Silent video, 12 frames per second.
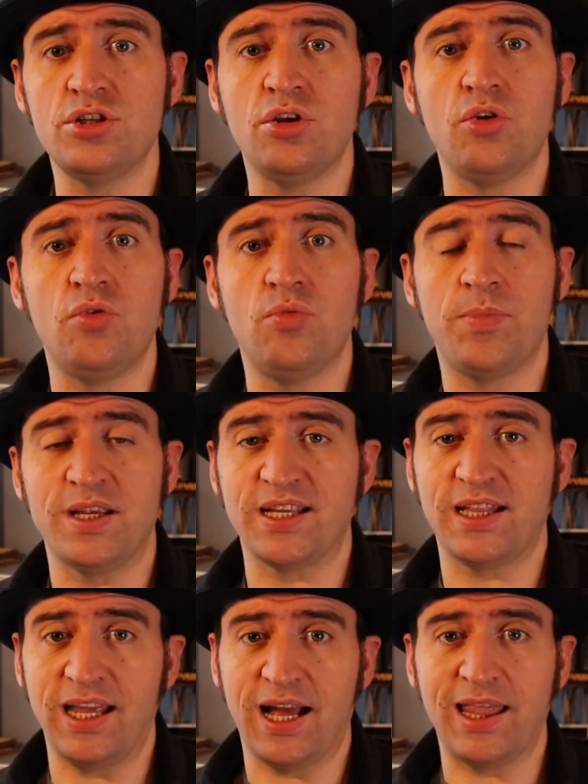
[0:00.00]
to
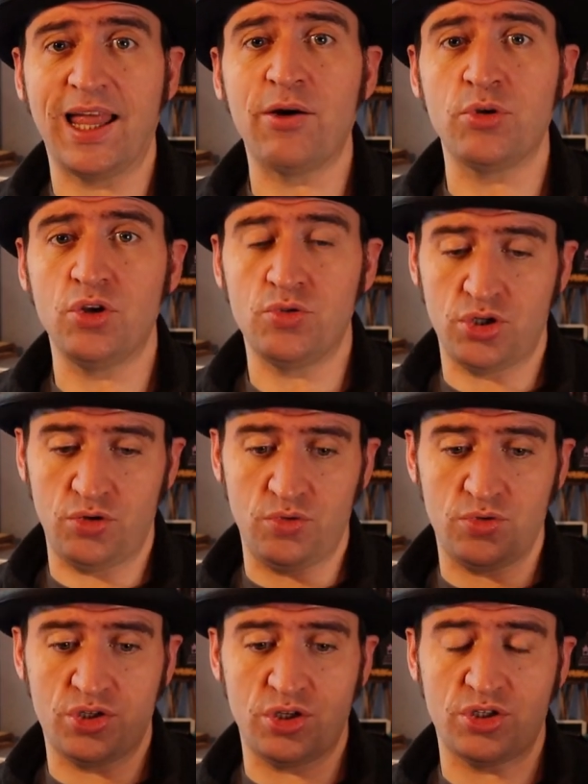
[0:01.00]
basically allow you
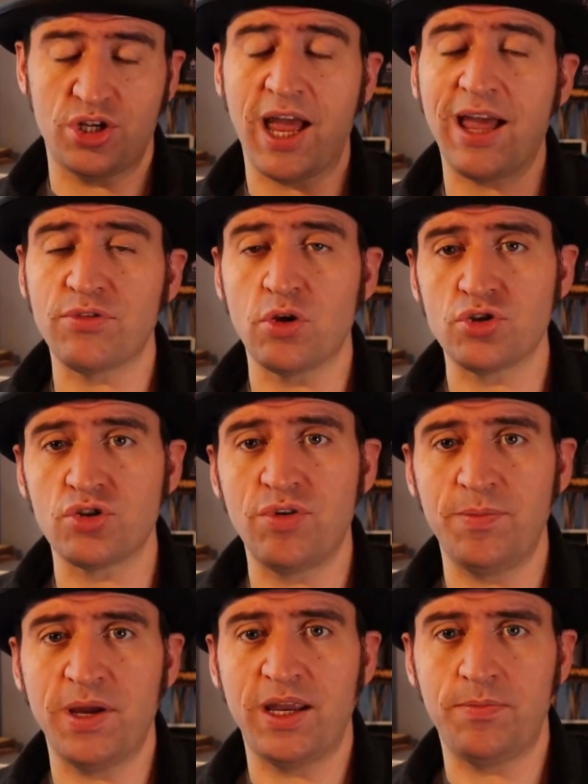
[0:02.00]
to have those
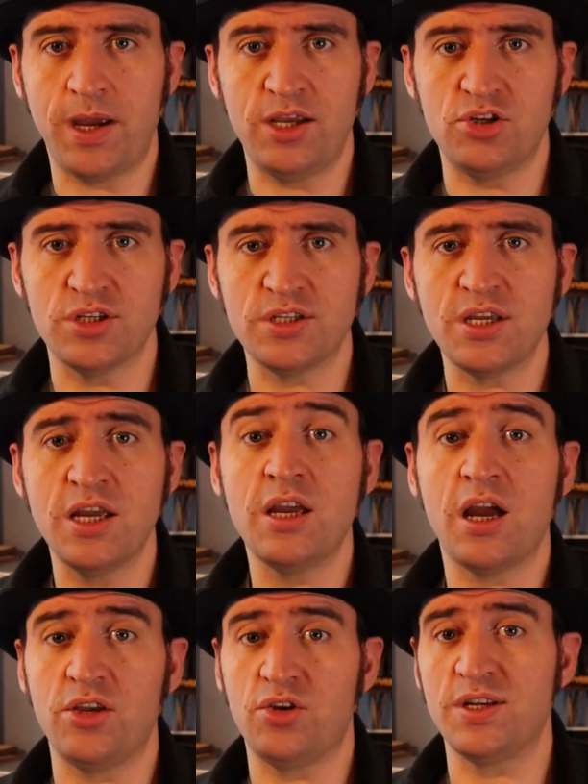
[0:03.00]
three pages,
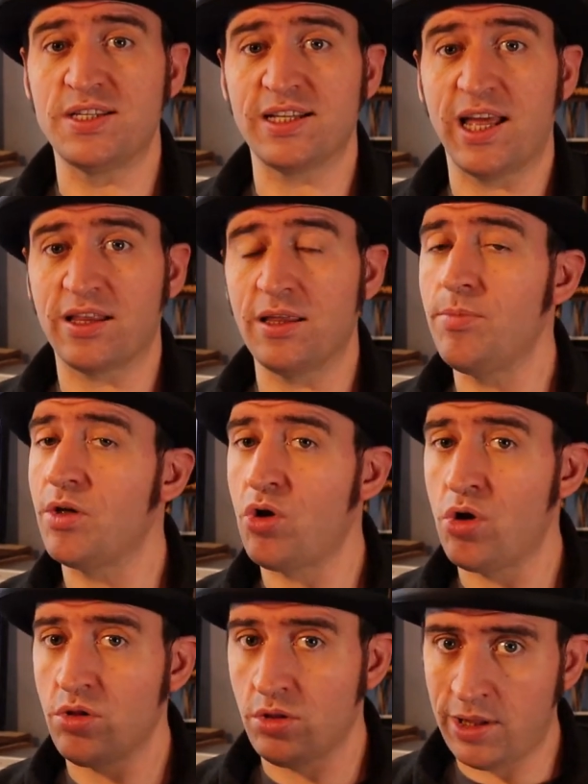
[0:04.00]
and you can select them.
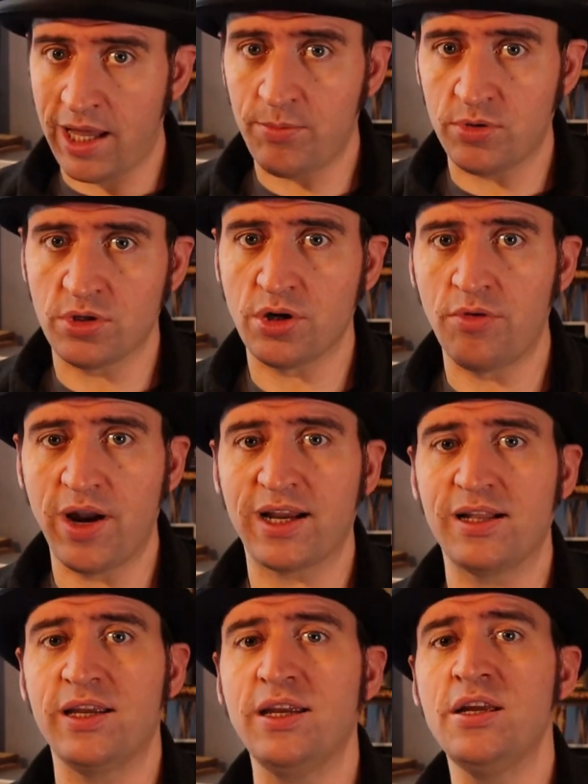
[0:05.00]
They're all labeled
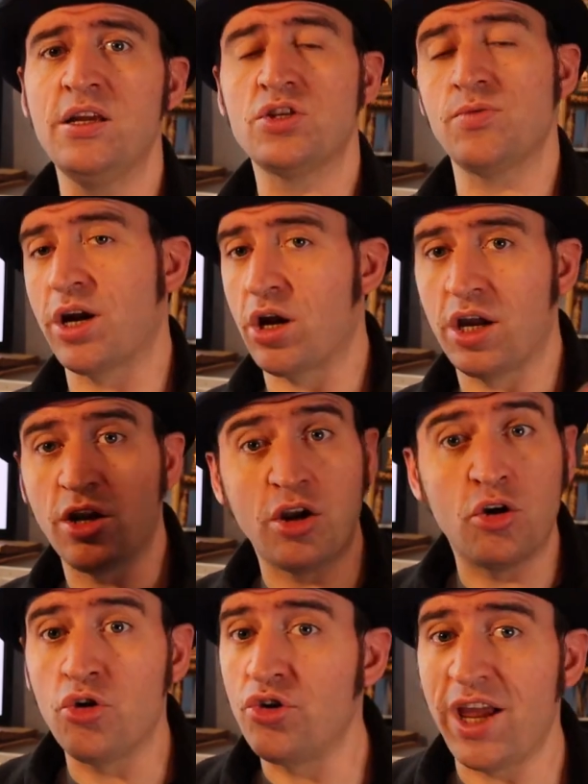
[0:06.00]
correctly. So I
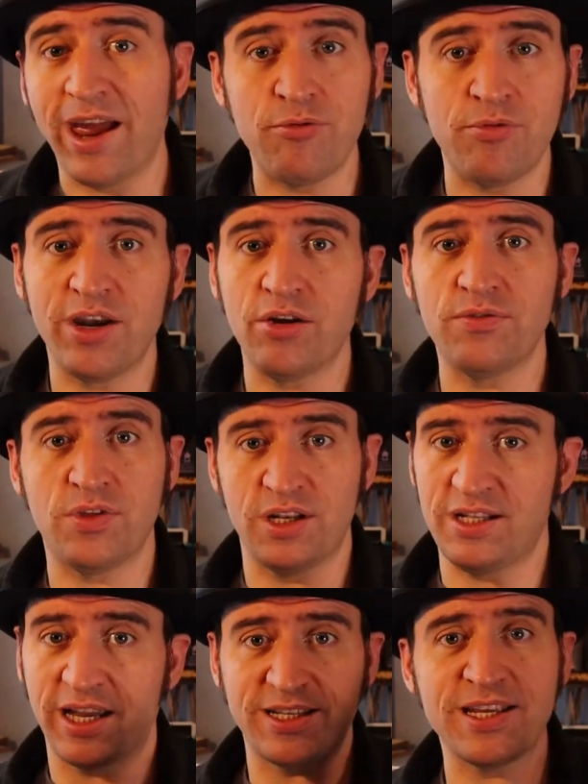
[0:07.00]
could get rid of the
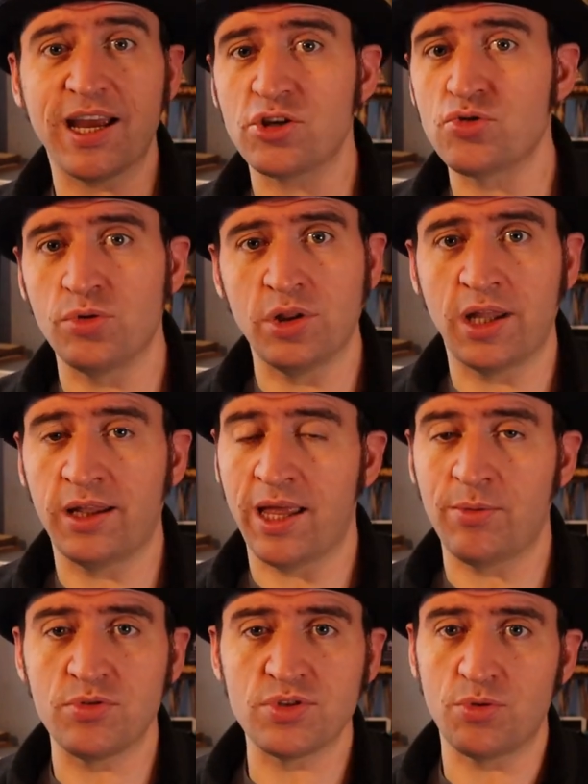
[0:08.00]
like textual
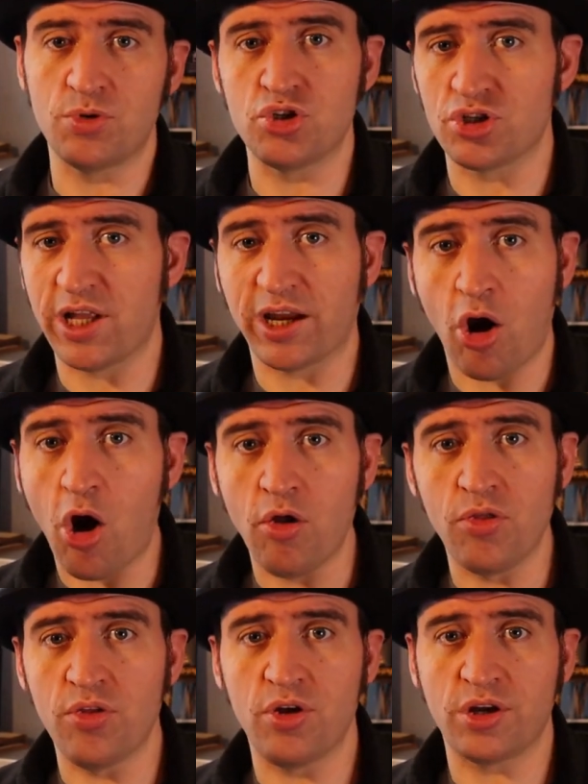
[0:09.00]
labels that were just like
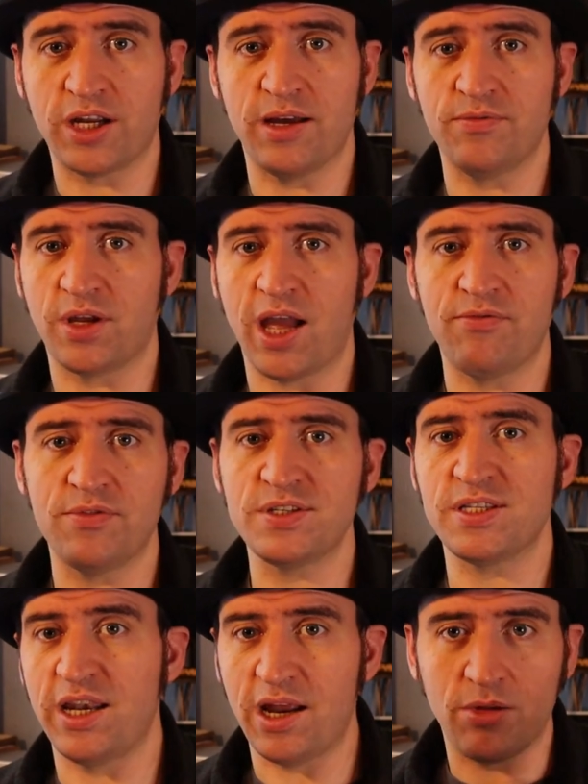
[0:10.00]
on the
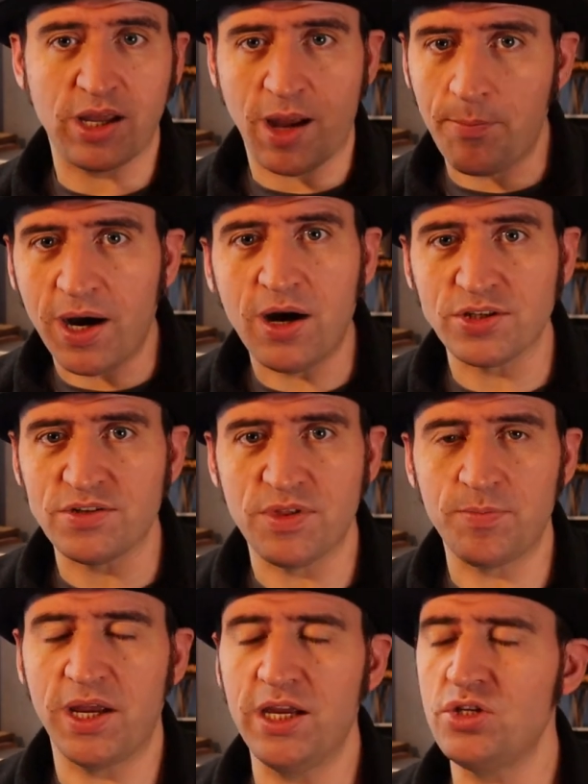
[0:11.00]
canvas. They're now like a part of
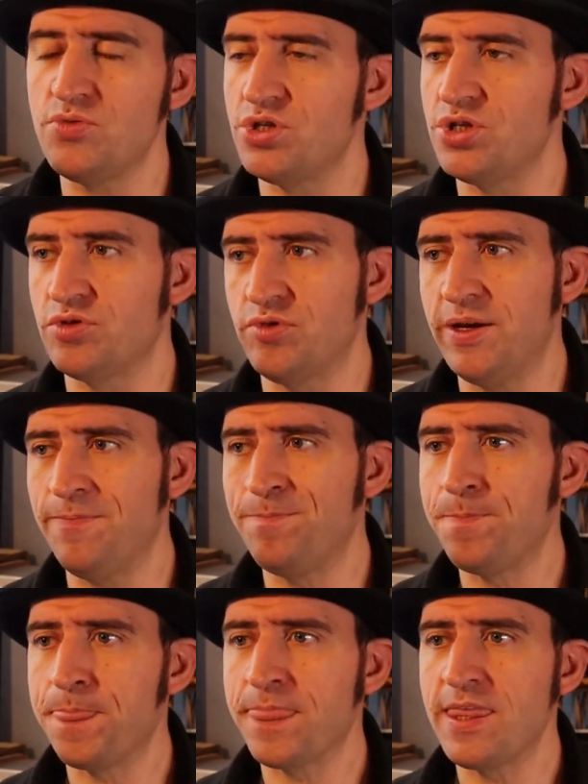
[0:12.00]
the page, which is great.